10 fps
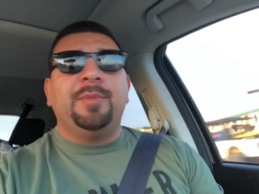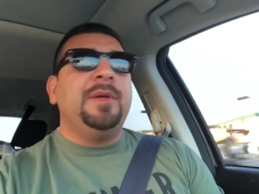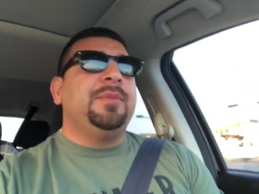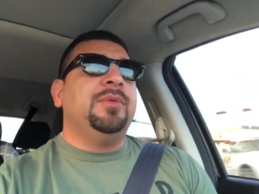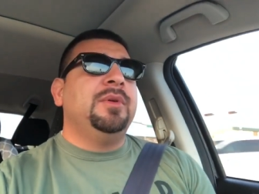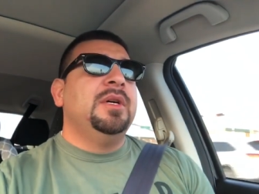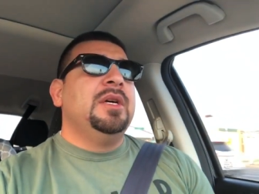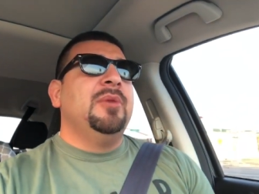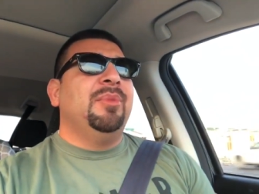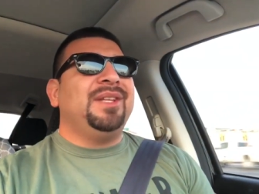people,
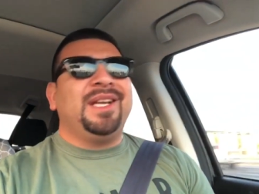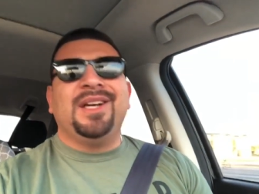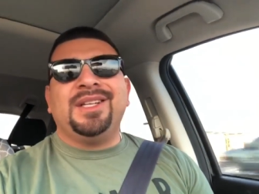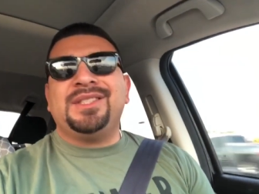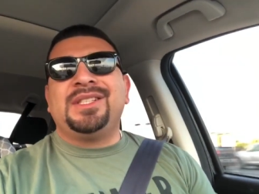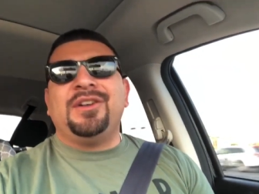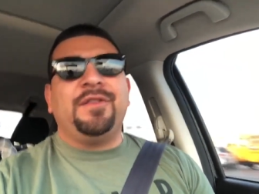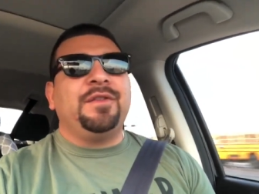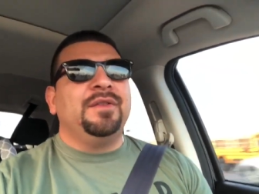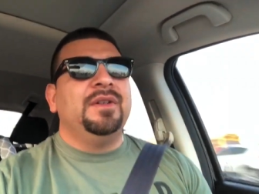but the gun
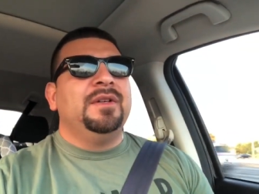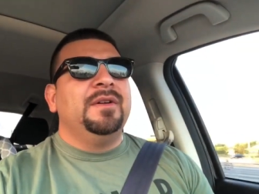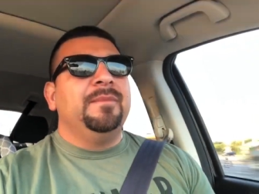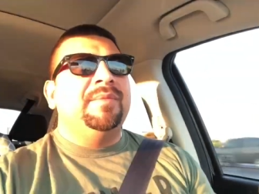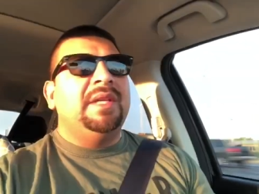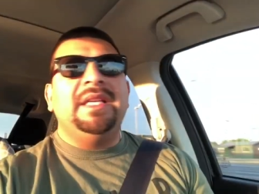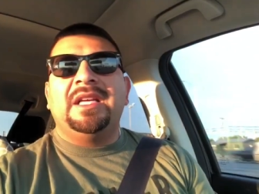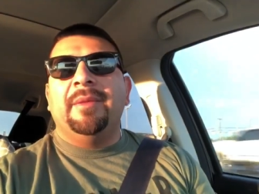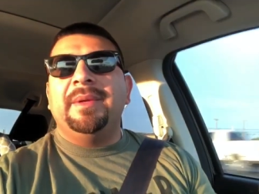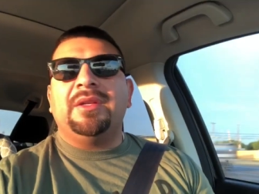itself didn't
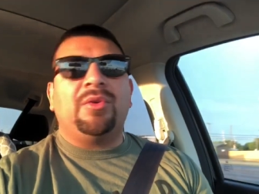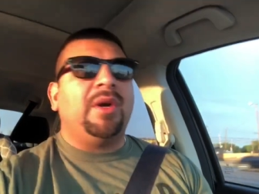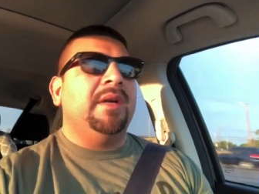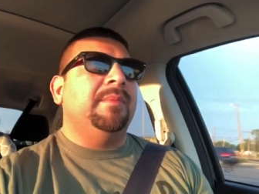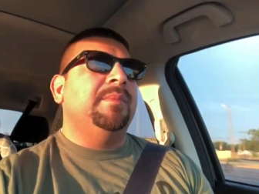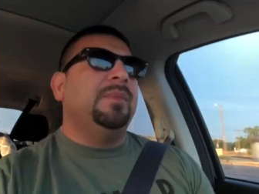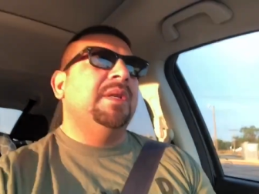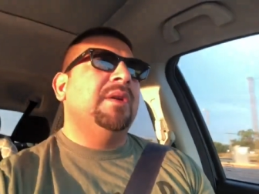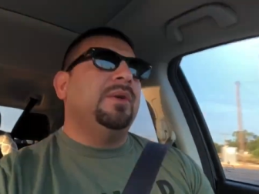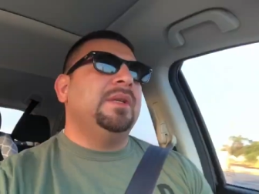commit the crime, you
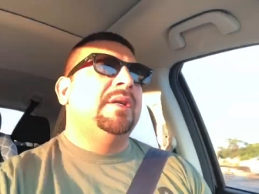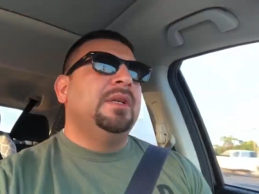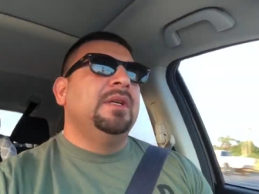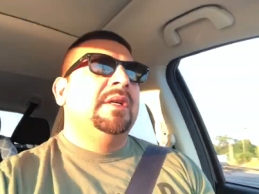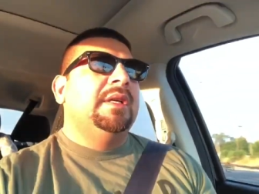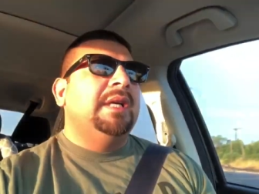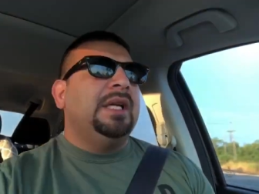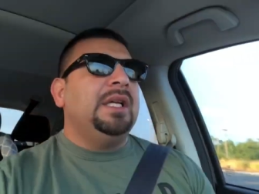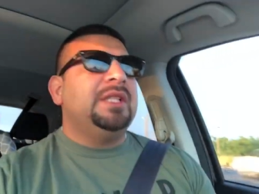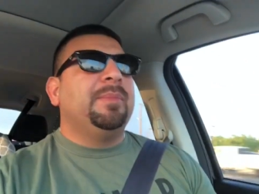know, and
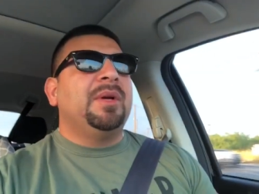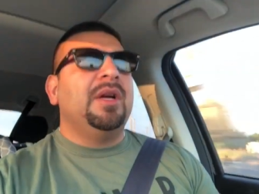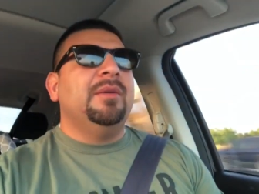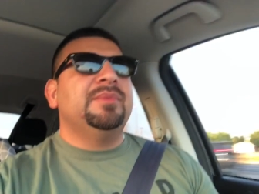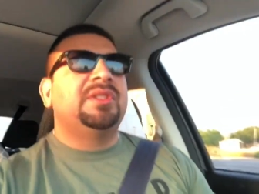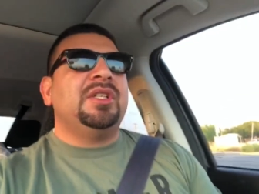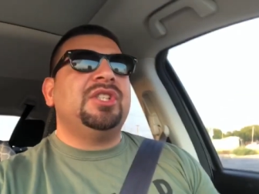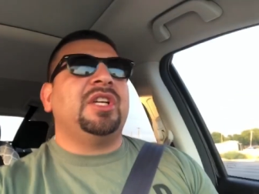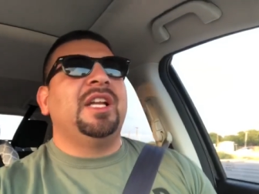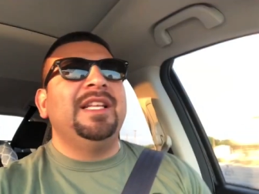it, it's become such
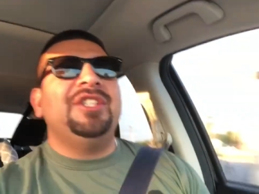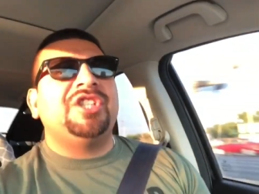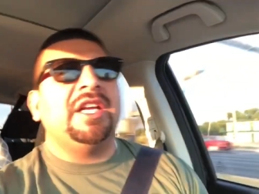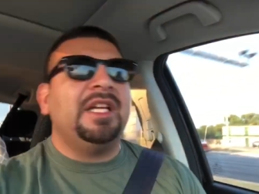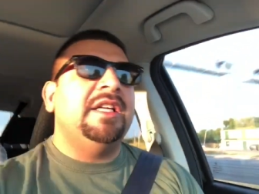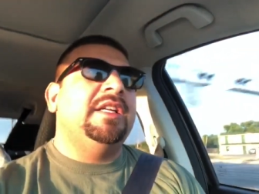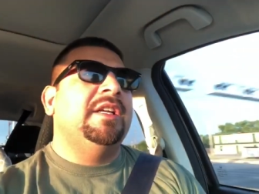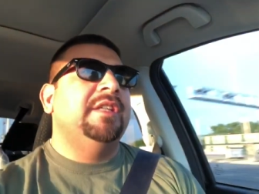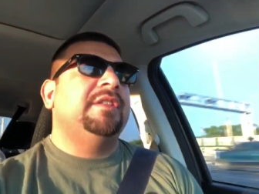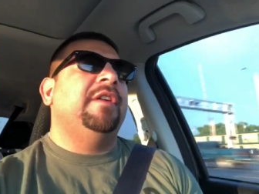a cliche
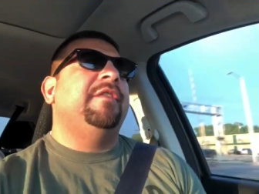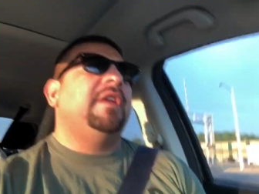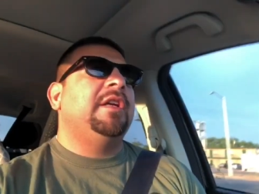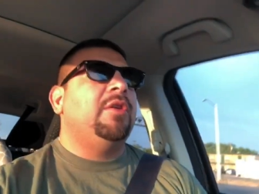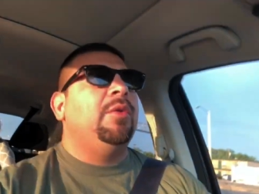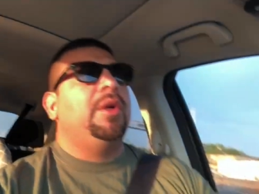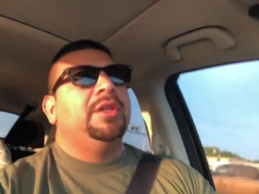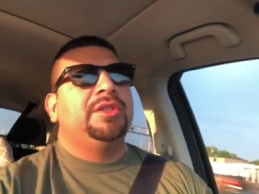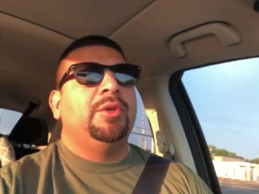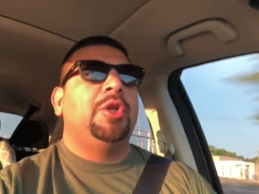of like, oh,
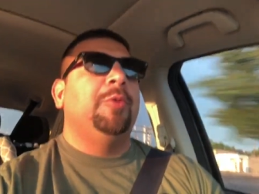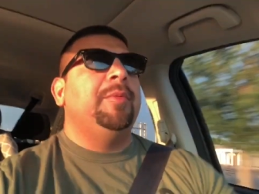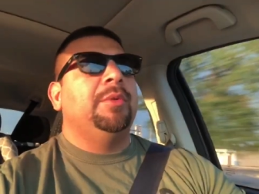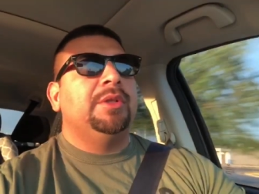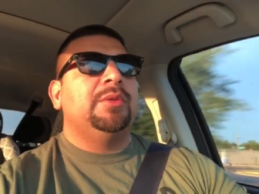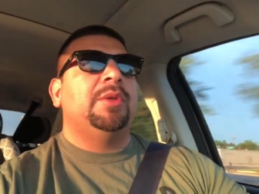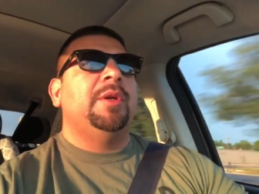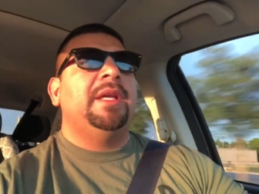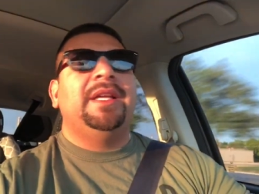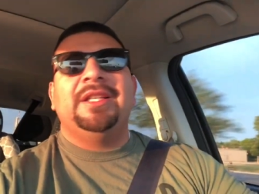guns don't kill people, guns don't
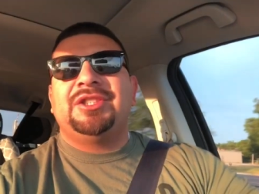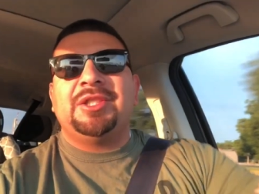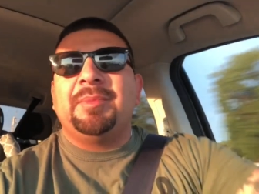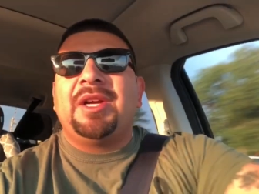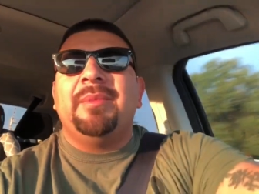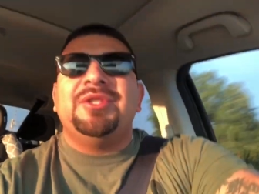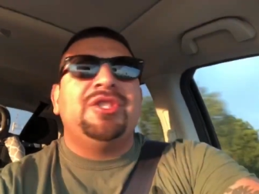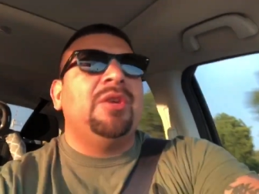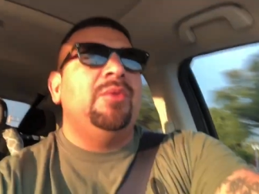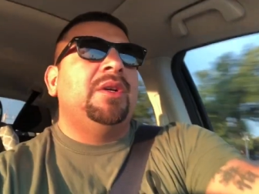kill. It, it's just become a
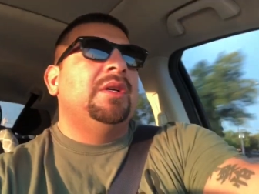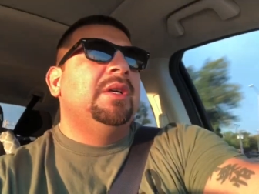joke.